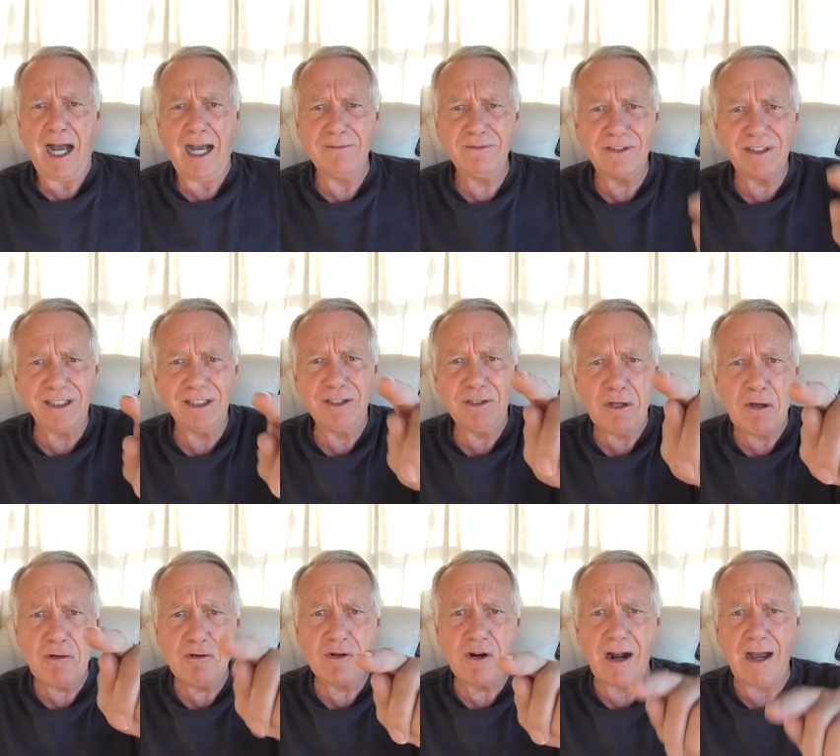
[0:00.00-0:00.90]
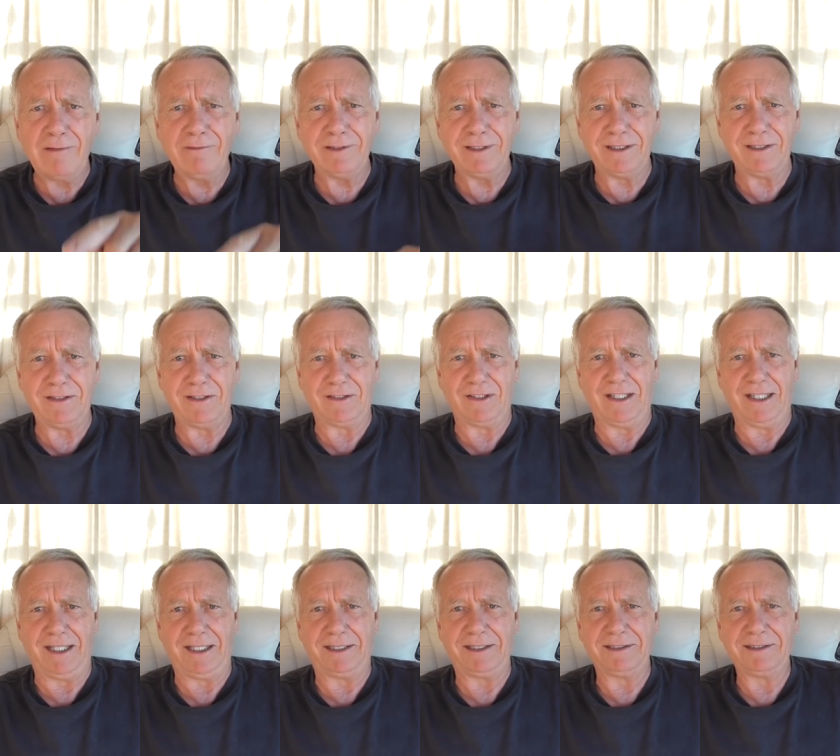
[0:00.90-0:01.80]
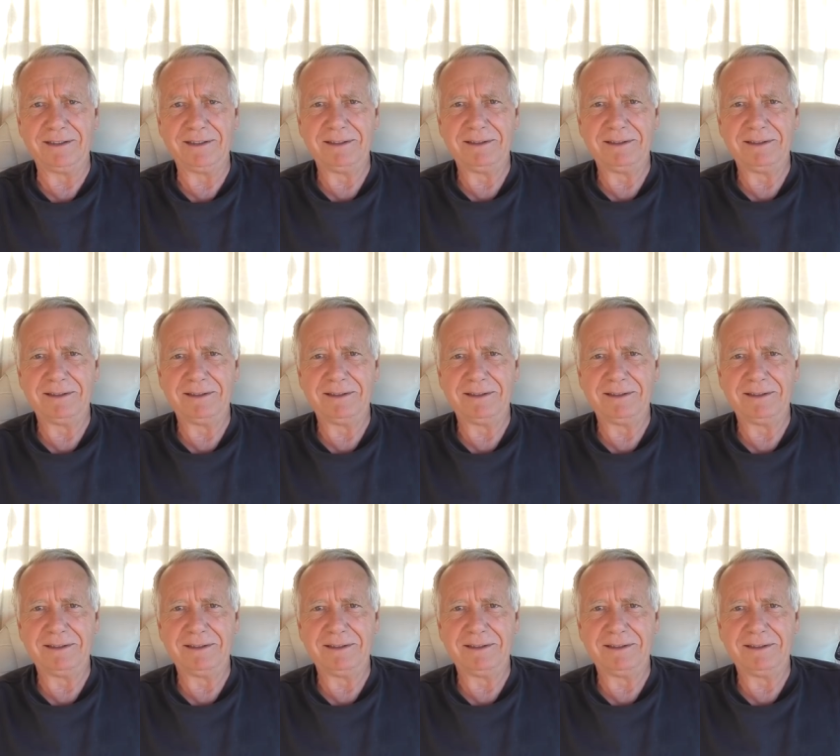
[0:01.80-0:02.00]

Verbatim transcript: I've seen you driving in the lake.